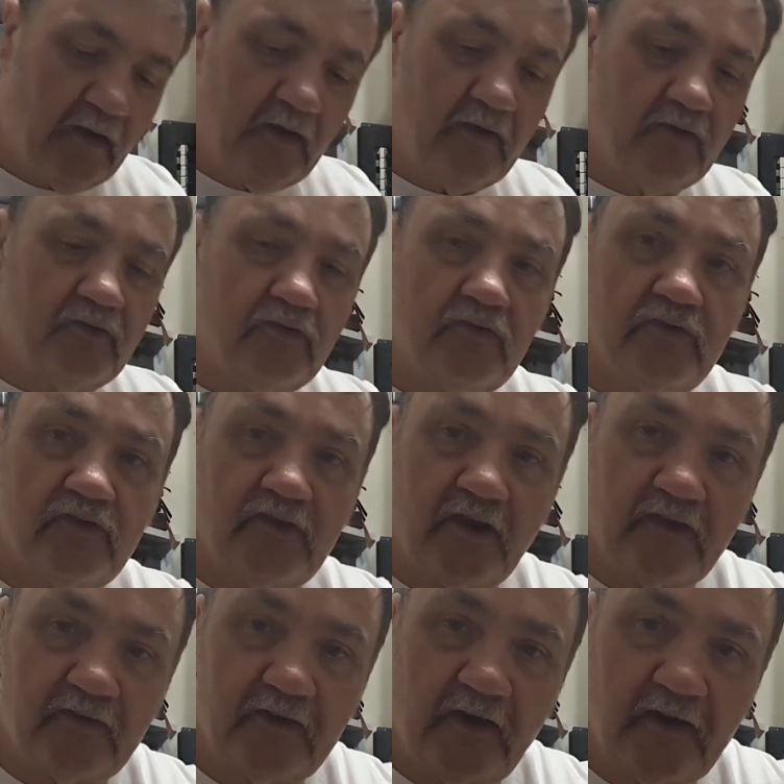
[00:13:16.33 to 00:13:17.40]
he's
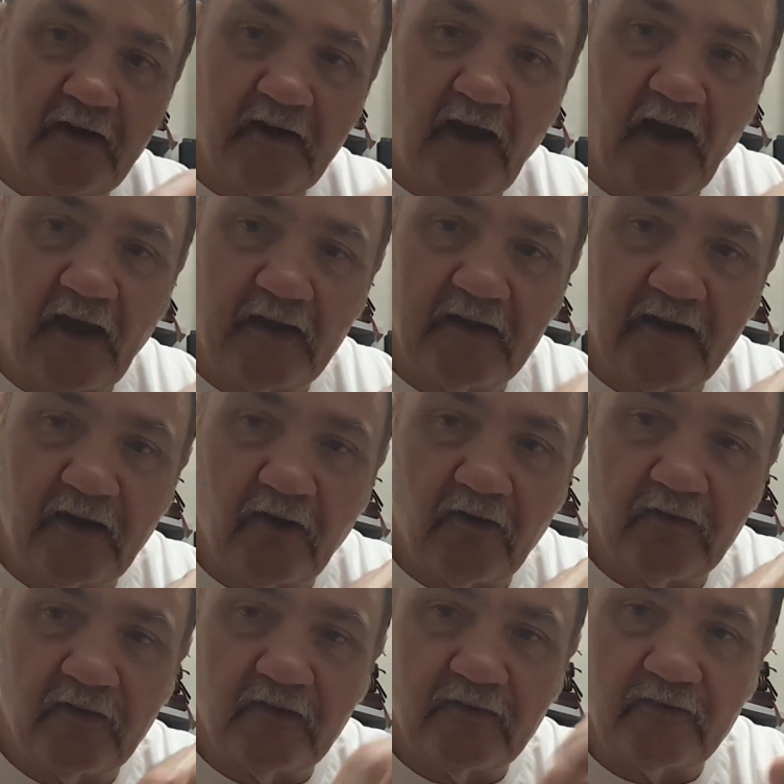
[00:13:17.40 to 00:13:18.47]
60 to 90 on
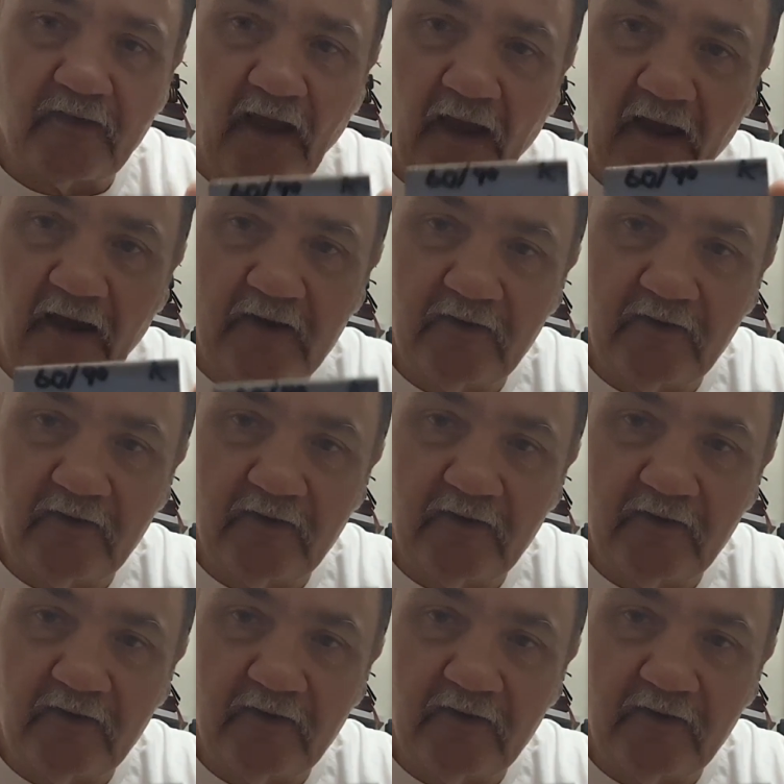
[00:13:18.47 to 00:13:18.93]
this side.